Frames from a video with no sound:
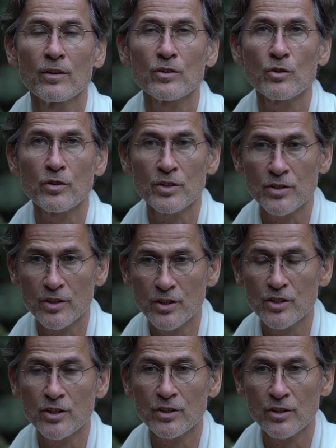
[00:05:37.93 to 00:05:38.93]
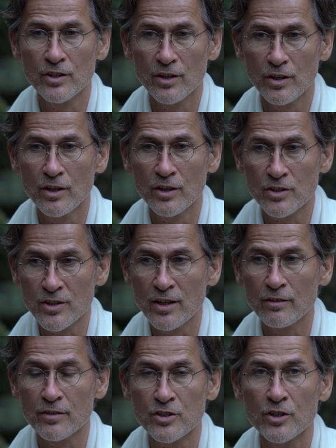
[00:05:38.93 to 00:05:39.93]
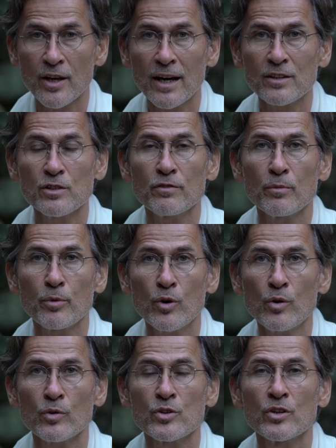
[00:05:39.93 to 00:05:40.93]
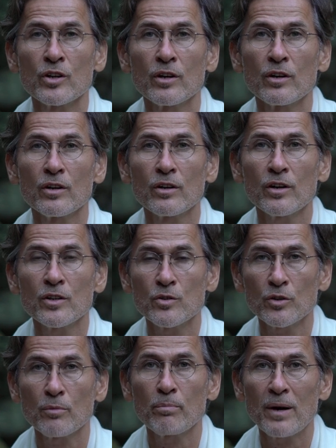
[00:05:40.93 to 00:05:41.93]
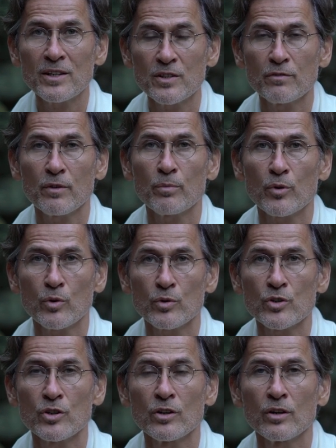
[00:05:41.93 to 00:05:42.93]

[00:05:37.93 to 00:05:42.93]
So this is in, in itself is an active approach. It's not a passive approach.